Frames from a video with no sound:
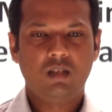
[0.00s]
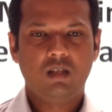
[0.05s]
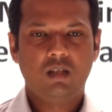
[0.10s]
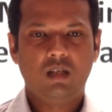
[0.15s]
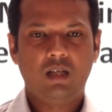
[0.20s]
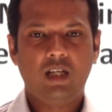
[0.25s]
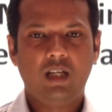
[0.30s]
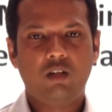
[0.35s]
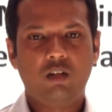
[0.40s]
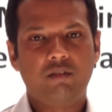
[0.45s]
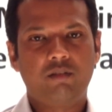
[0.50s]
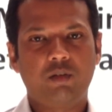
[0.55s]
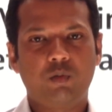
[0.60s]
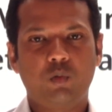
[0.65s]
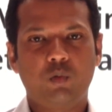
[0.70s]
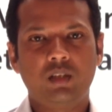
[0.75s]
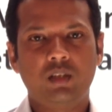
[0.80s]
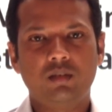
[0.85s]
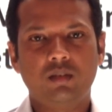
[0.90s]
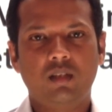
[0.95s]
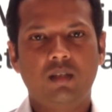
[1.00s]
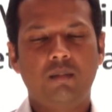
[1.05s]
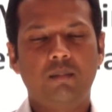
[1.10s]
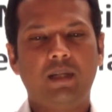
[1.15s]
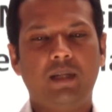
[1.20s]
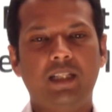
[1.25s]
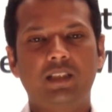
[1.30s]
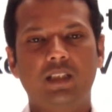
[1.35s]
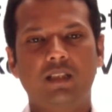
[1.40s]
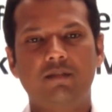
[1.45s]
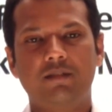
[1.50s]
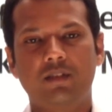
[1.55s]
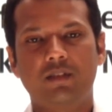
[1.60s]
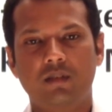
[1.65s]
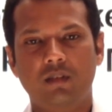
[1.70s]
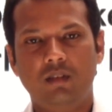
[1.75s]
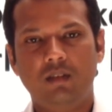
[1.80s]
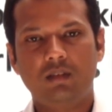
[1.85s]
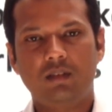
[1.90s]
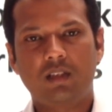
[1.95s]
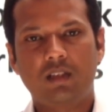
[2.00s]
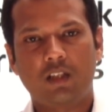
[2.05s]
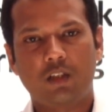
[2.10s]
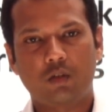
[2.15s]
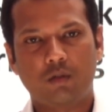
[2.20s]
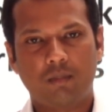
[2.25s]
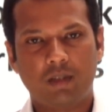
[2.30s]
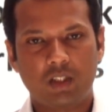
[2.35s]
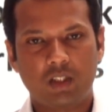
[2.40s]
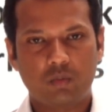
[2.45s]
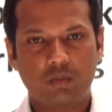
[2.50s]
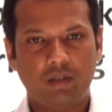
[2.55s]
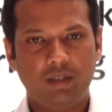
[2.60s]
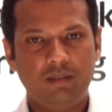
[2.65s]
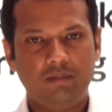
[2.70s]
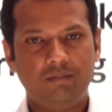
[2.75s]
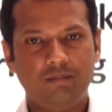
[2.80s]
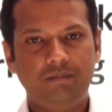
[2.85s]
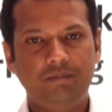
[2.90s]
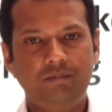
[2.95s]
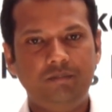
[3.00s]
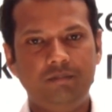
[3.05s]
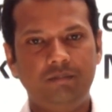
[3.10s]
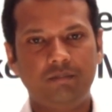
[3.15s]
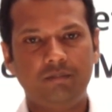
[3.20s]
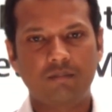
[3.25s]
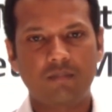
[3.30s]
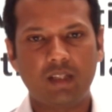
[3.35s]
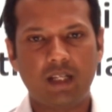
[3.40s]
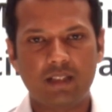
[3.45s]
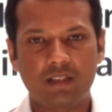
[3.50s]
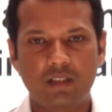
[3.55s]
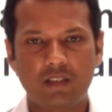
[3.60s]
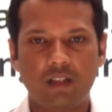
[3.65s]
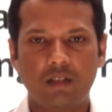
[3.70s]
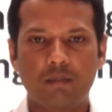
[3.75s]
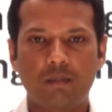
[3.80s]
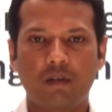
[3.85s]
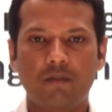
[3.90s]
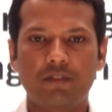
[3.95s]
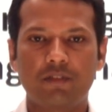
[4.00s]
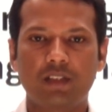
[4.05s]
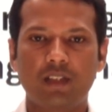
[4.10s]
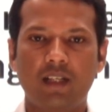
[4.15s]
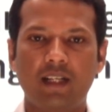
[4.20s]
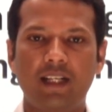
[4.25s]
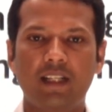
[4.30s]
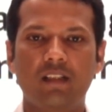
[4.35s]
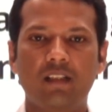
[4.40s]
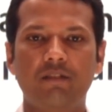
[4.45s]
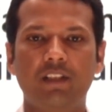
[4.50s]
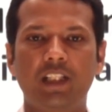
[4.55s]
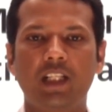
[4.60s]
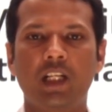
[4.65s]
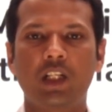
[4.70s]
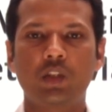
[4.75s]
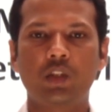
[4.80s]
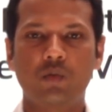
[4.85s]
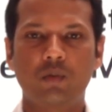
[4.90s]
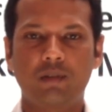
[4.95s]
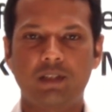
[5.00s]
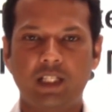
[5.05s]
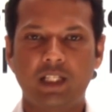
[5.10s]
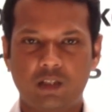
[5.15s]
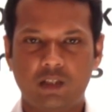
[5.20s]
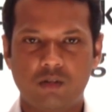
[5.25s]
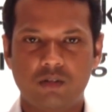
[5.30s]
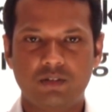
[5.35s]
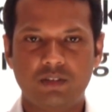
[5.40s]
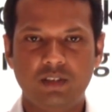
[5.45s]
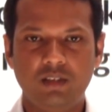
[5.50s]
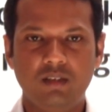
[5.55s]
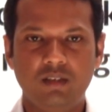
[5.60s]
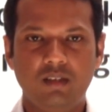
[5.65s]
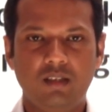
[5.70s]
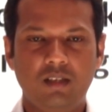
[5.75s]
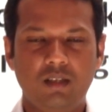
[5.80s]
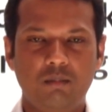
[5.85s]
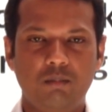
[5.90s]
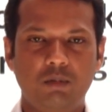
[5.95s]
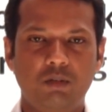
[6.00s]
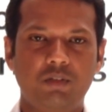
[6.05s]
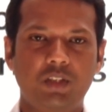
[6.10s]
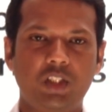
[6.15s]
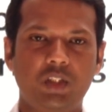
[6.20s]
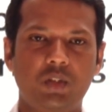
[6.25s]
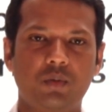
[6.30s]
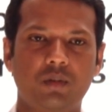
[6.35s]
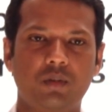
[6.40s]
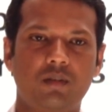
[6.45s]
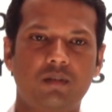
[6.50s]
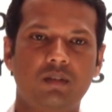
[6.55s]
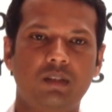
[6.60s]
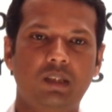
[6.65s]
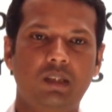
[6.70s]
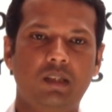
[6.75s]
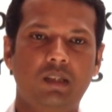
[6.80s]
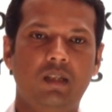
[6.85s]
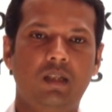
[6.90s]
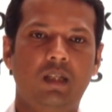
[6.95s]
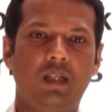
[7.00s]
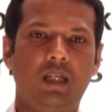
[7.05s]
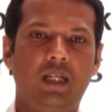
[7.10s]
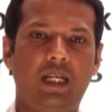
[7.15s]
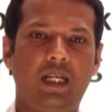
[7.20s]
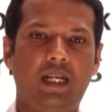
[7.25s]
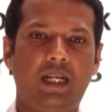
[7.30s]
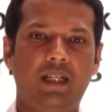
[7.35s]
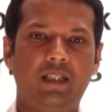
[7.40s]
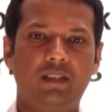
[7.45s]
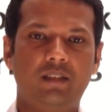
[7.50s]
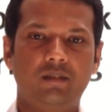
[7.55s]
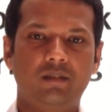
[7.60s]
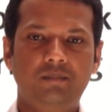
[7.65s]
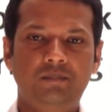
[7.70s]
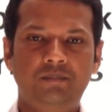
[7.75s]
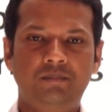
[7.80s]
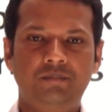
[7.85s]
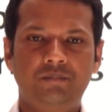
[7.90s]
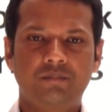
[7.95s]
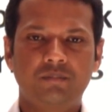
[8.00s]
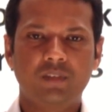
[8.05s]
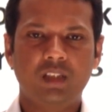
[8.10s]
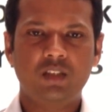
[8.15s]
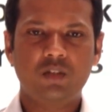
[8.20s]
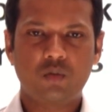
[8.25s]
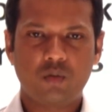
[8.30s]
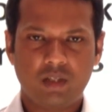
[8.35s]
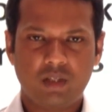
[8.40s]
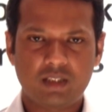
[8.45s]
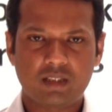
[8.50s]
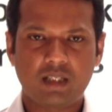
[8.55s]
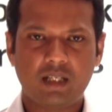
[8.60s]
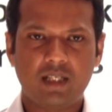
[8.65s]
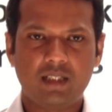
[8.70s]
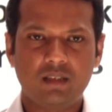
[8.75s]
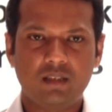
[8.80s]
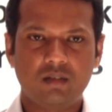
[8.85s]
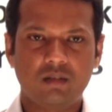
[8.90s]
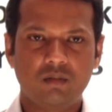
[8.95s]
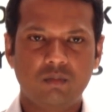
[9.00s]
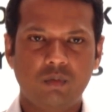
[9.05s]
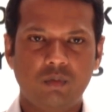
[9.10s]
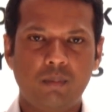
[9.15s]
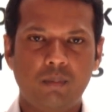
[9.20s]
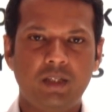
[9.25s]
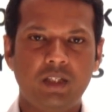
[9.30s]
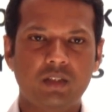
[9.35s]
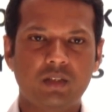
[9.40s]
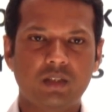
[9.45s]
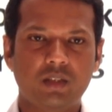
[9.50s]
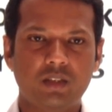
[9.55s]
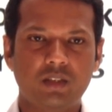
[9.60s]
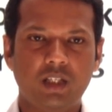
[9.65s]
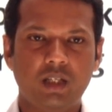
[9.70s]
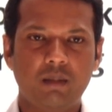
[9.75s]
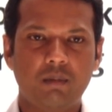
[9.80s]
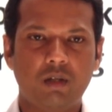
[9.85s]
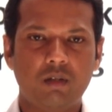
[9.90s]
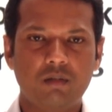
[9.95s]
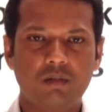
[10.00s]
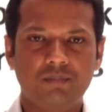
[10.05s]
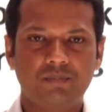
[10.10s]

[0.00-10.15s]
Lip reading: Hello everyone, myself Sanat Kumar Swami, Assistant Professor at Vedang Institute of Technology, Bhubaneswar. And in today's class, we'll be discussing about